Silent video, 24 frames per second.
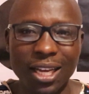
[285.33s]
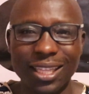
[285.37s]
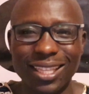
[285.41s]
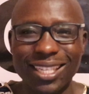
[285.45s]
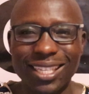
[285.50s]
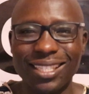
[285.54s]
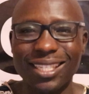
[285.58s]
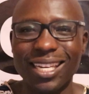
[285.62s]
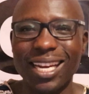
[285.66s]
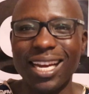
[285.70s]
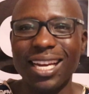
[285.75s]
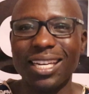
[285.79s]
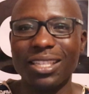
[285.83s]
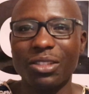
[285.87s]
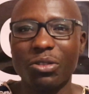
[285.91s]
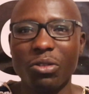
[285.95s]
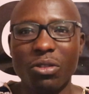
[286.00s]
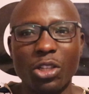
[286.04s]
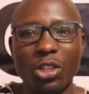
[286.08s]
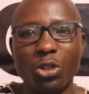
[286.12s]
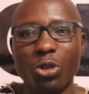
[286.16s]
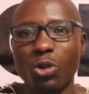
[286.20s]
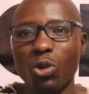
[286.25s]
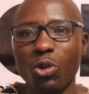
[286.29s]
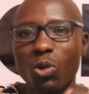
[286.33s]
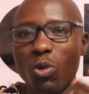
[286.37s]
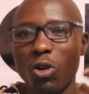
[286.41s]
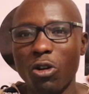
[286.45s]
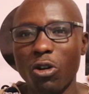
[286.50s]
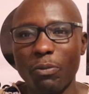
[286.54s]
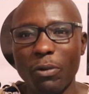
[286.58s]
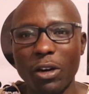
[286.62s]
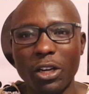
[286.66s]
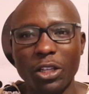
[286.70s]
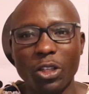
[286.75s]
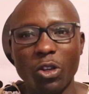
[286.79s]
the stands so that you know
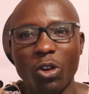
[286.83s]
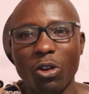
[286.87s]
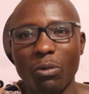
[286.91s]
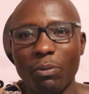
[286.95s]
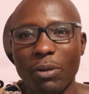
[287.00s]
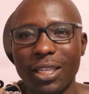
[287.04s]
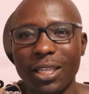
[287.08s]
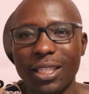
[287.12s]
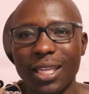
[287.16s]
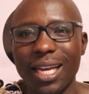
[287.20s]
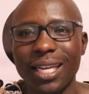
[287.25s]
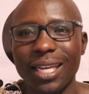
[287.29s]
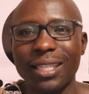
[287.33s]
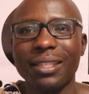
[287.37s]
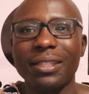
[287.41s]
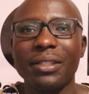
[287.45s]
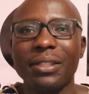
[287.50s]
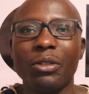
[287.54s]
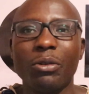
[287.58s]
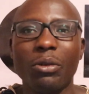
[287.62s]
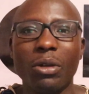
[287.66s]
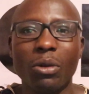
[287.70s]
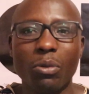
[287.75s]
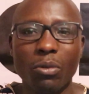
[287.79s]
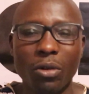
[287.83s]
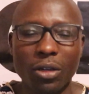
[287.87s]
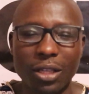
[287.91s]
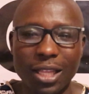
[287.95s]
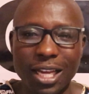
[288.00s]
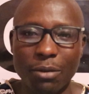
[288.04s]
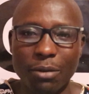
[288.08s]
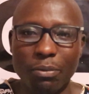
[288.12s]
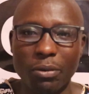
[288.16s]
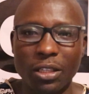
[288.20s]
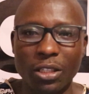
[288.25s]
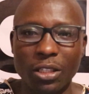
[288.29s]
what political party X is doing, what
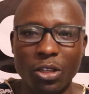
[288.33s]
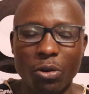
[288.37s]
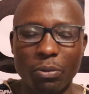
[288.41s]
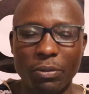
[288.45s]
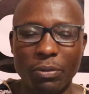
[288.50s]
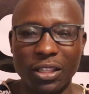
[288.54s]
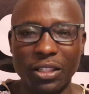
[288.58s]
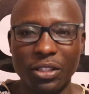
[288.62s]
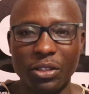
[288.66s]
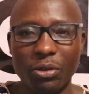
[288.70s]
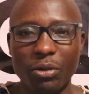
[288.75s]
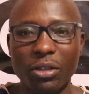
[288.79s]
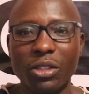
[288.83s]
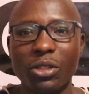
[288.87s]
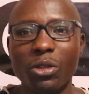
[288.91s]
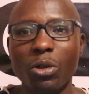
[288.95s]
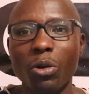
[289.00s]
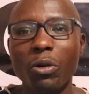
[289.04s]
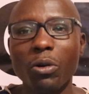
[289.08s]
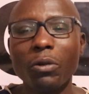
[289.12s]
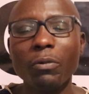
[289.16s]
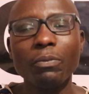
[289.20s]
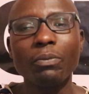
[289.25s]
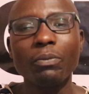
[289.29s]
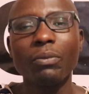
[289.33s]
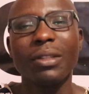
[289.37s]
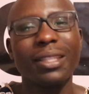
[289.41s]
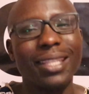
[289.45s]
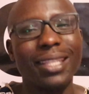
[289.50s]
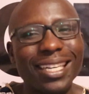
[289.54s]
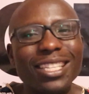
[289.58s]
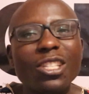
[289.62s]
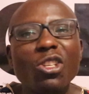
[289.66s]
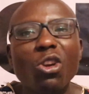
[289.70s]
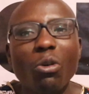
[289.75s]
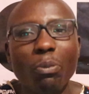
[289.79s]
that political party is doing. So
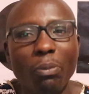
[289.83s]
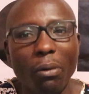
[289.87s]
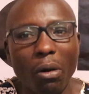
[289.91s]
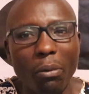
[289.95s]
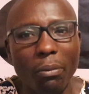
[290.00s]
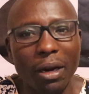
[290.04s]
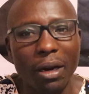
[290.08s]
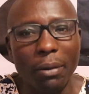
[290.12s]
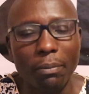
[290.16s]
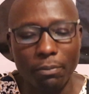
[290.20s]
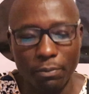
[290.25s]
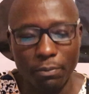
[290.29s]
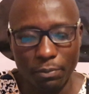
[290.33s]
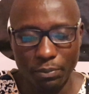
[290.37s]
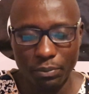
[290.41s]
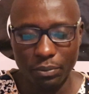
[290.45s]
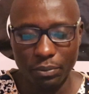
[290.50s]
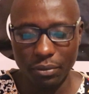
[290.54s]
there is no problem.